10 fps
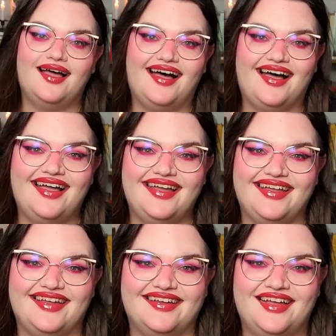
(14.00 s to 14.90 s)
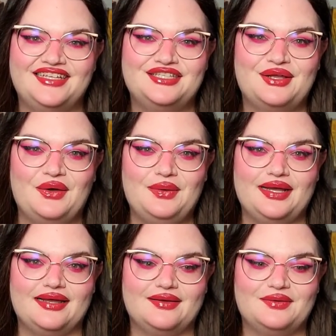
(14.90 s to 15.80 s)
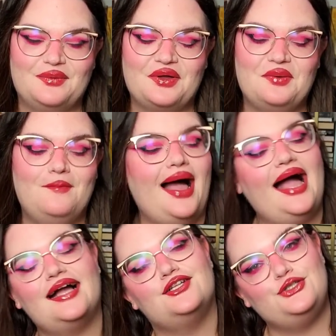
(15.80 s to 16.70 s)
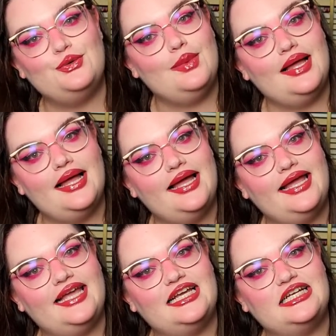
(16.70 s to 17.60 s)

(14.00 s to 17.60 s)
why. Hi, how's it going? Welcome back to my